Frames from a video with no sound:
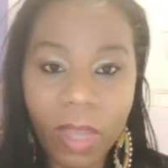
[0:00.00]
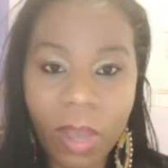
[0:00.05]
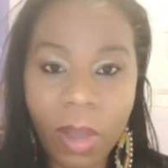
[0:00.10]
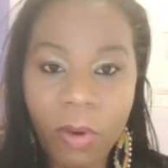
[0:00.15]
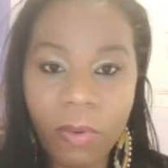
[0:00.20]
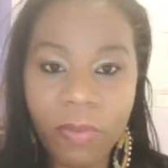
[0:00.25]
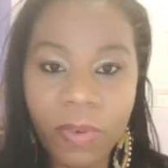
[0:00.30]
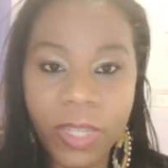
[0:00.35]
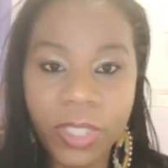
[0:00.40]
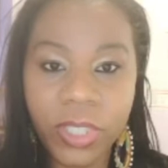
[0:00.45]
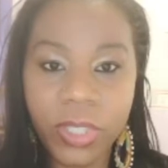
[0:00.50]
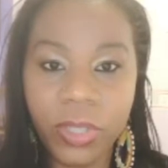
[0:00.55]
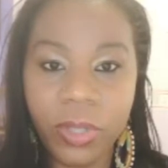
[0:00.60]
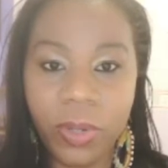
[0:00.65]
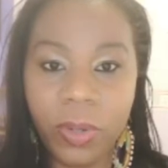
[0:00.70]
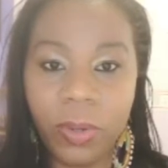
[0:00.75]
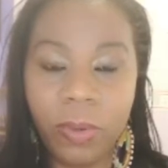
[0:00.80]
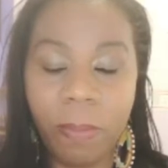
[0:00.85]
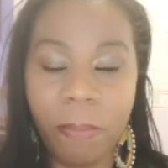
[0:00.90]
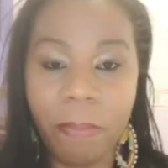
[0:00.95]

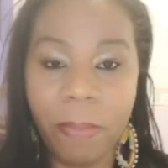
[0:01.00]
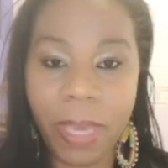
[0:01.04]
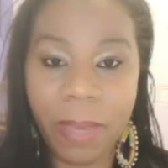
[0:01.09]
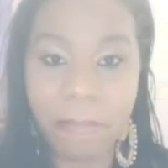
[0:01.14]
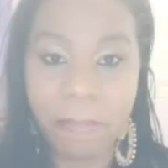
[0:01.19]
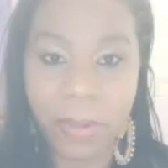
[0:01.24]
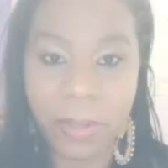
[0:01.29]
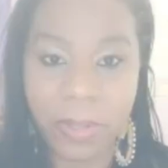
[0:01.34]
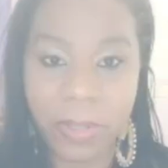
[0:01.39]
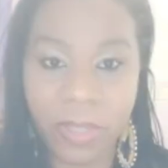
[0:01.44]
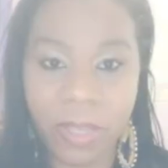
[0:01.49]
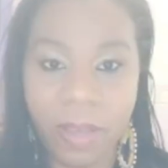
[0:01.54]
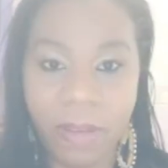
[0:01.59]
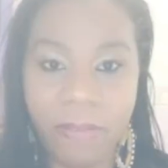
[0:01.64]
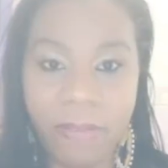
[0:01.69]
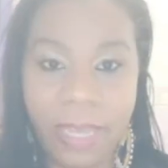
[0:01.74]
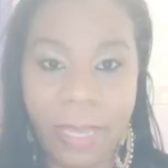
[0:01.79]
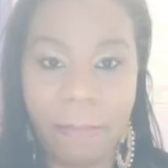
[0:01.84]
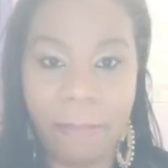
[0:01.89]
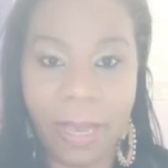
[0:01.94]
original members
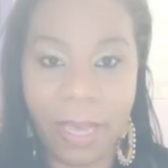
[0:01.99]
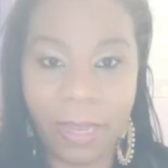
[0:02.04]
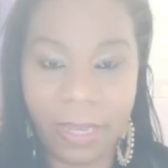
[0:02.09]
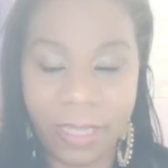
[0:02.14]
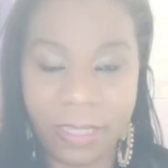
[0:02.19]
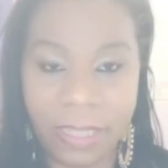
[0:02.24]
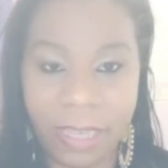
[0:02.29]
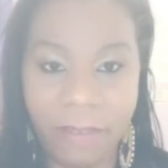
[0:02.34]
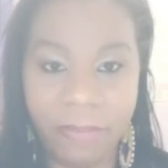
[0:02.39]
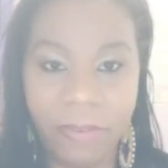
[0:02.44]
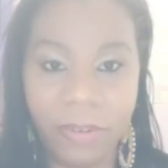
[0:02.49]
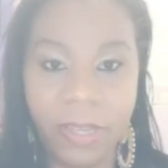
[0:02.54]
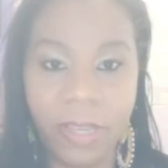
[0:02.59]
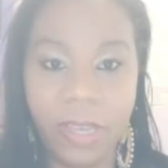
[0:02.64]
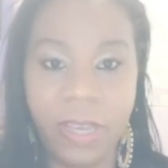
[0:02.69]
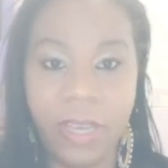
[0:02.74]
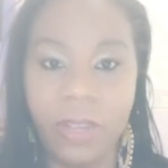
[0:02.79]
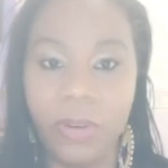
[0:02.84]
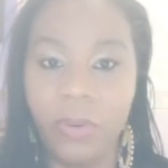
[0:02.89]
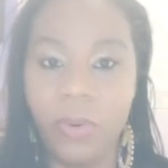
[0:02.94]
of Les Ballets
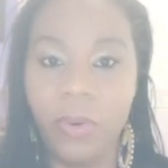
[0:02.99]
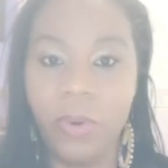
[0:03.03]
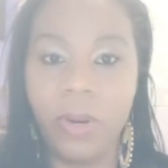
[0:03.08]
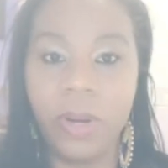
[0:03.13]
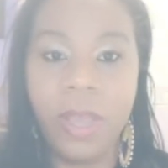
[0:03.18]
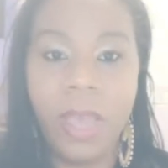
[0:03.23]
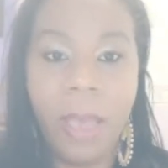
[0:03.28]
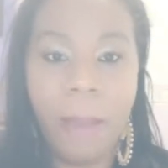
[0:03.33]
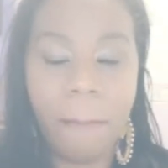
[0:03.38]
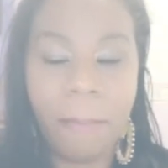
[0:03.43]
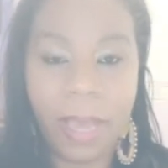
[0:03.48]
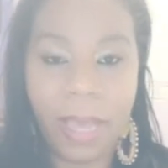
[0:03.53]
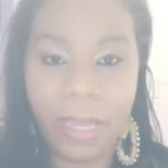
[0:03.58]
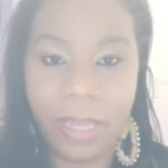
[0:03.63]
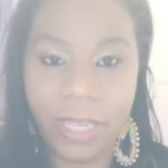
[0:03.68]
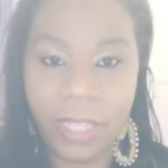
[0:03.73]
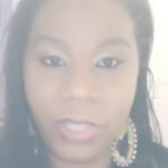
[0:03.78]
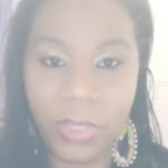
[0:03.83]
Africains or Ballet